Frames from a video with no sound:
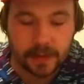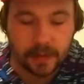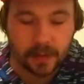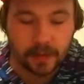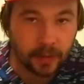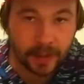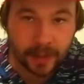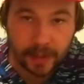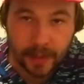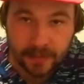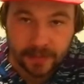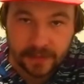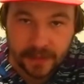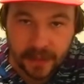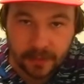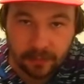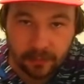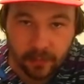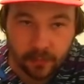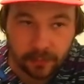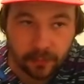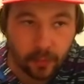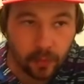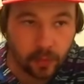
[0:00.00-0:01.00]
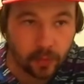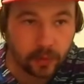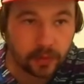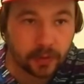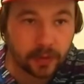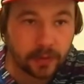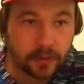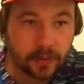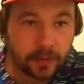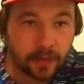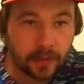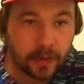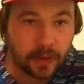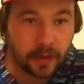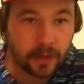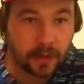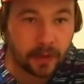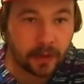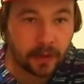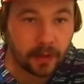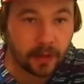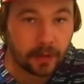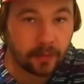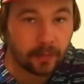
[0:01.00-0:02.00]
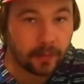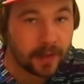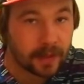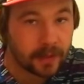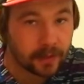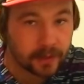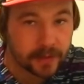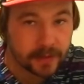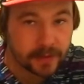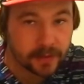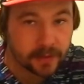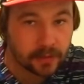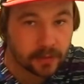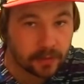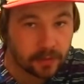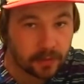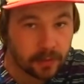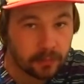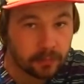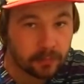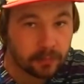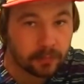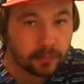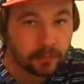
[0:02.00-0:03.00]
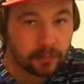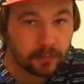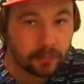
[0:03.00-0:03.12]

like I've said before, the batteries on